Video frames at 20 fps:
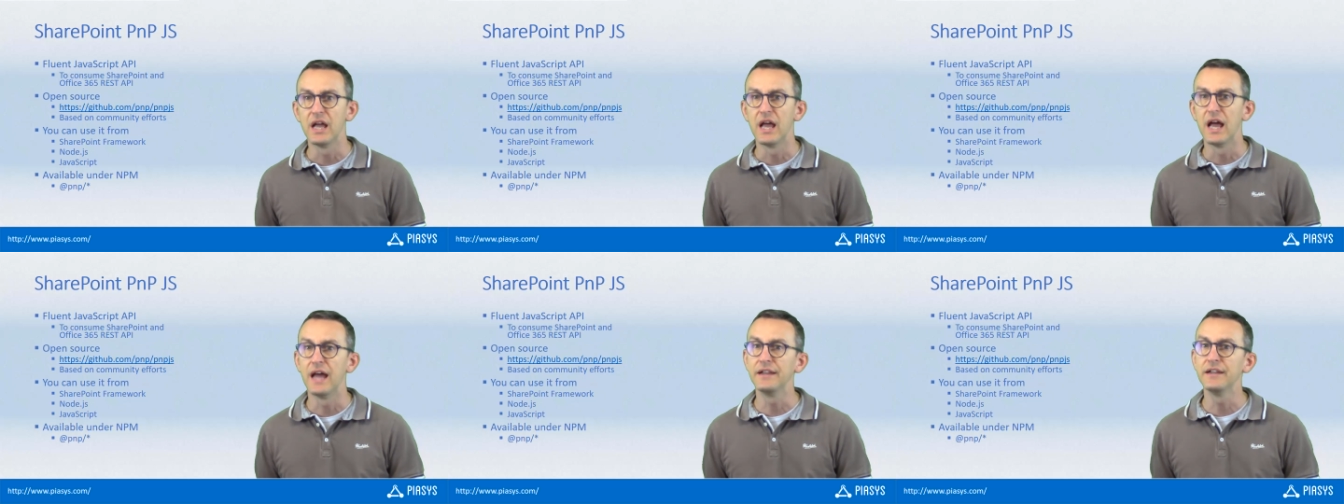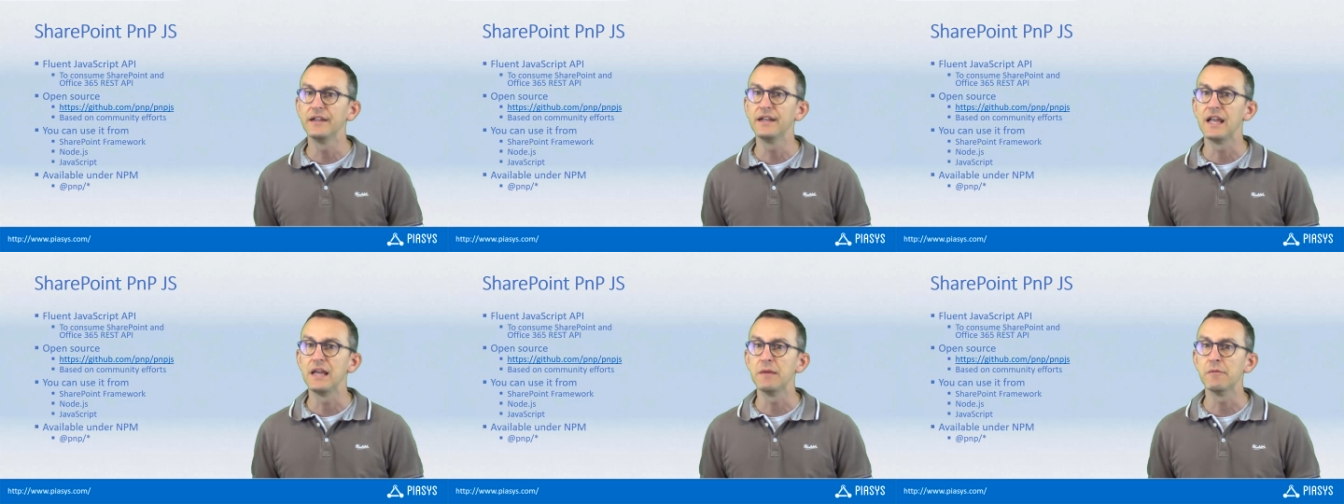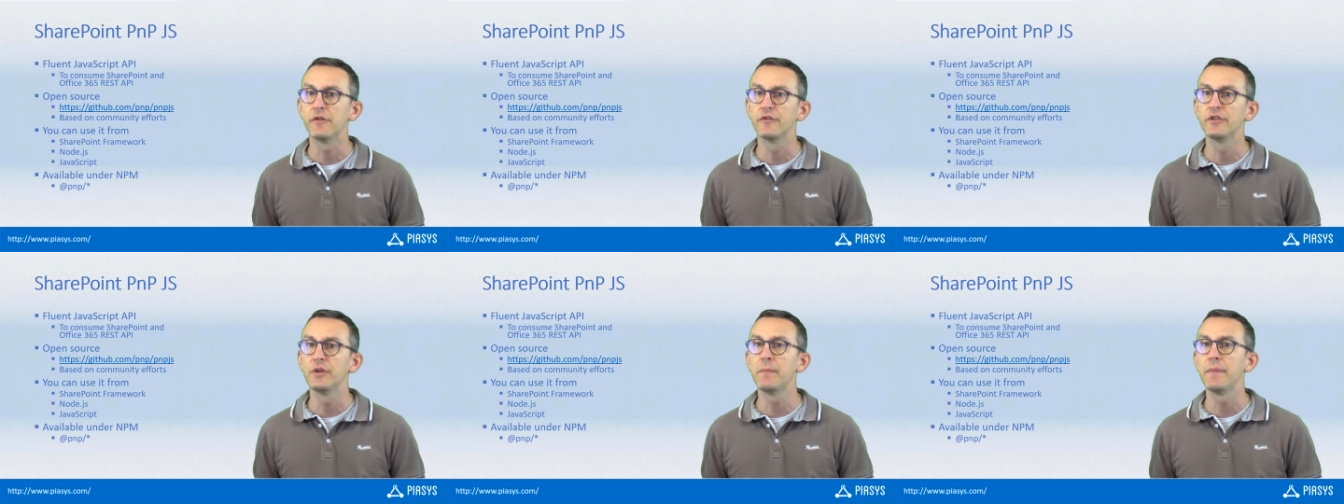and the name
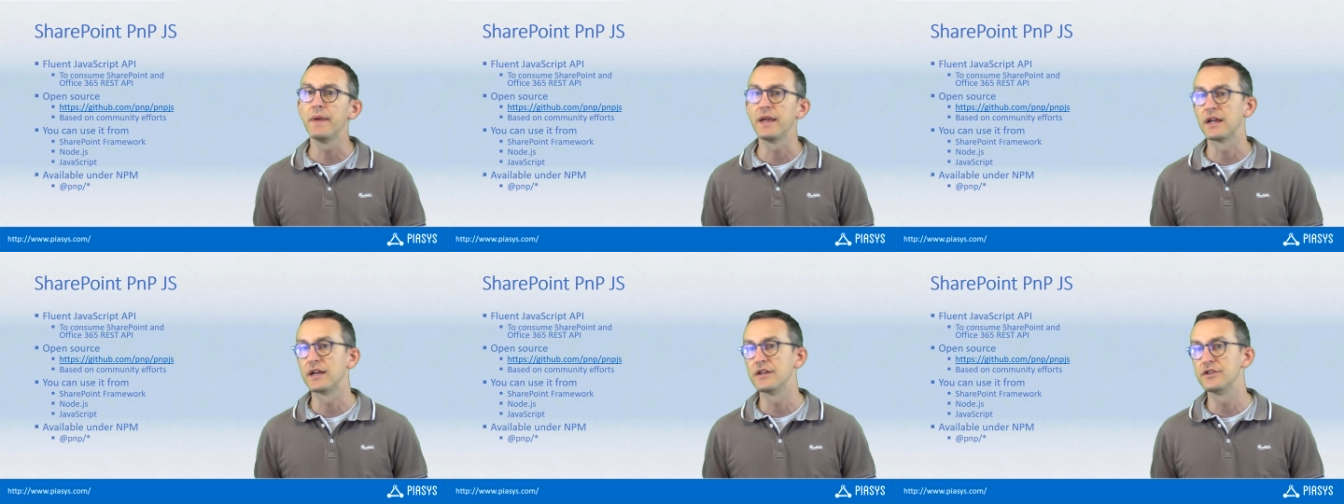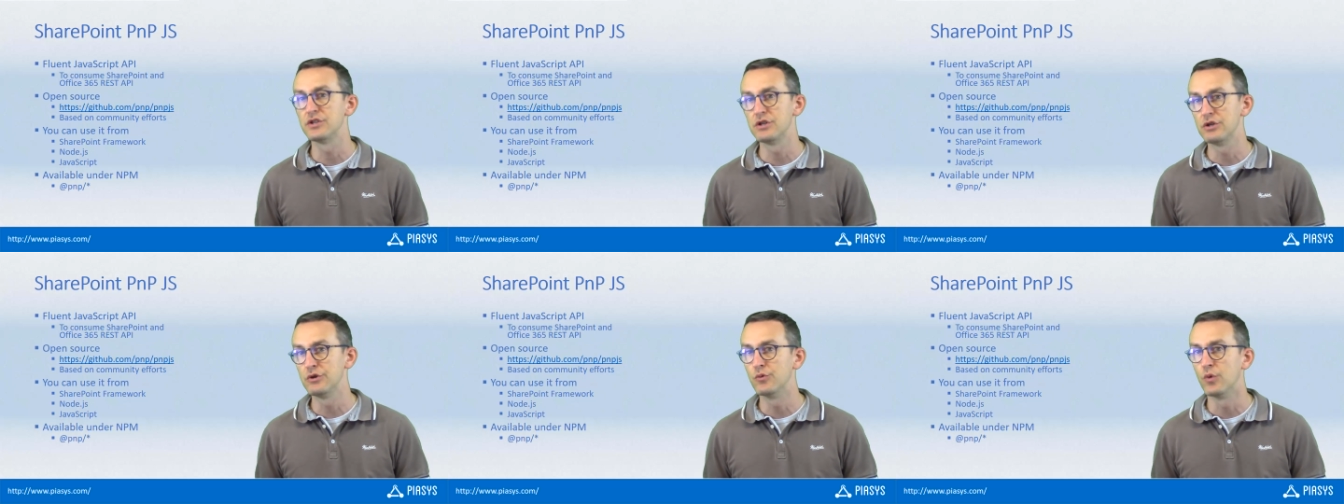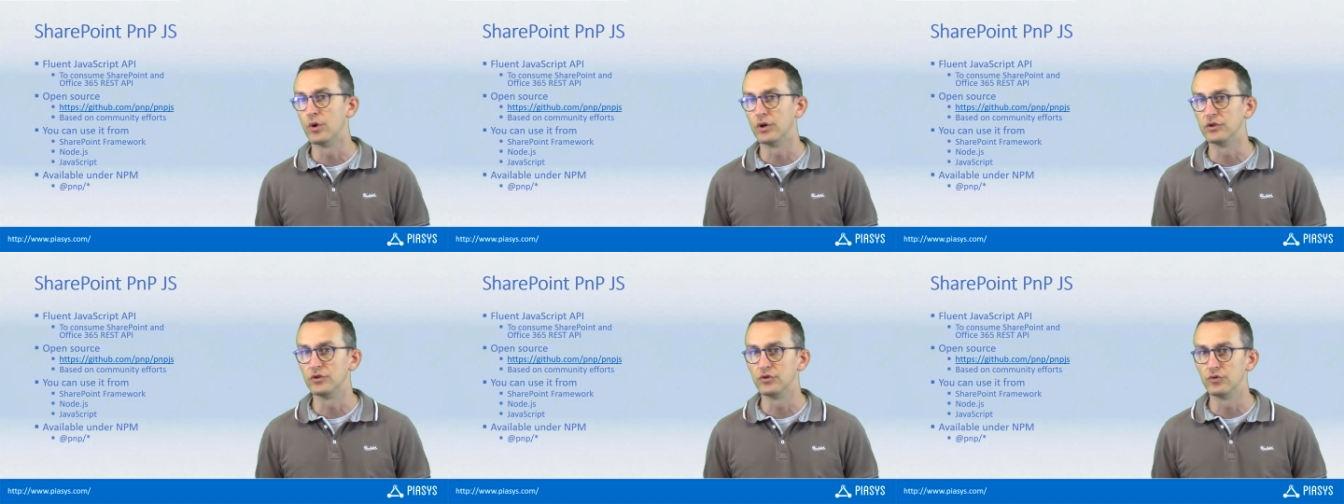of the package you
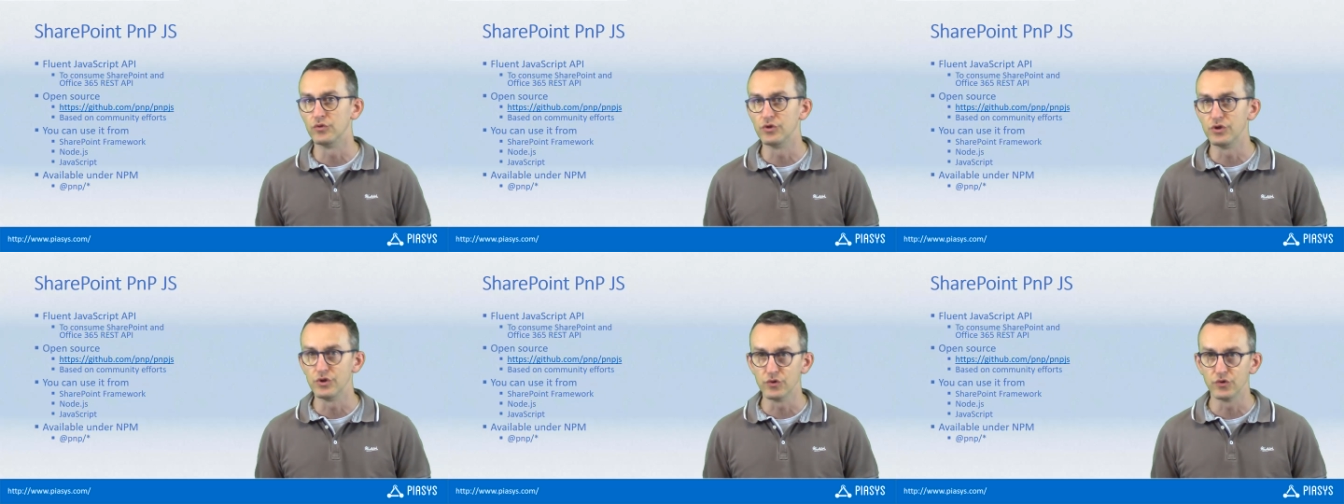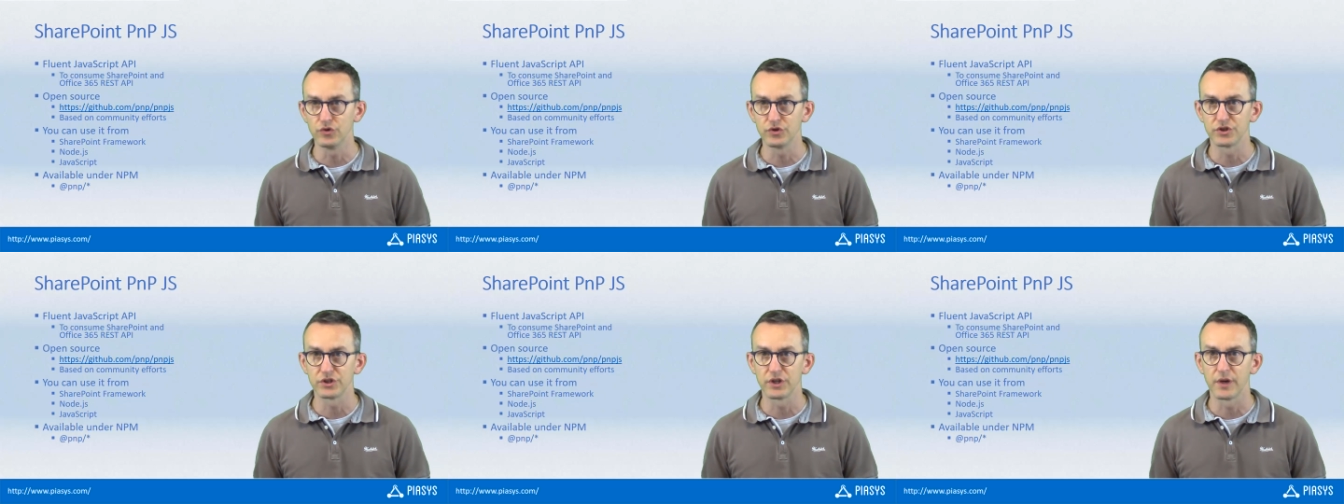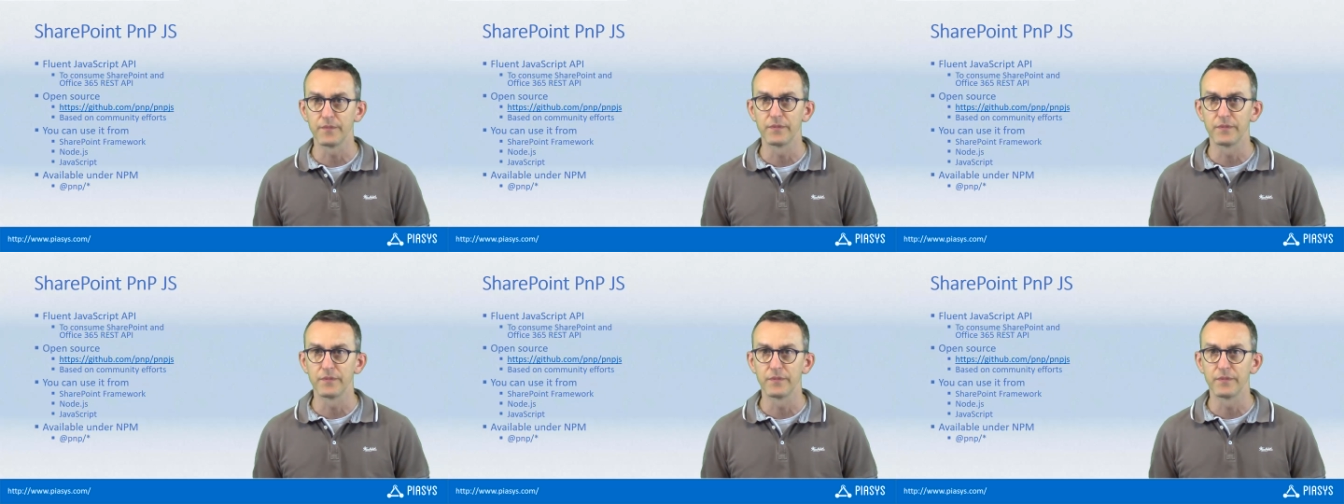want to use.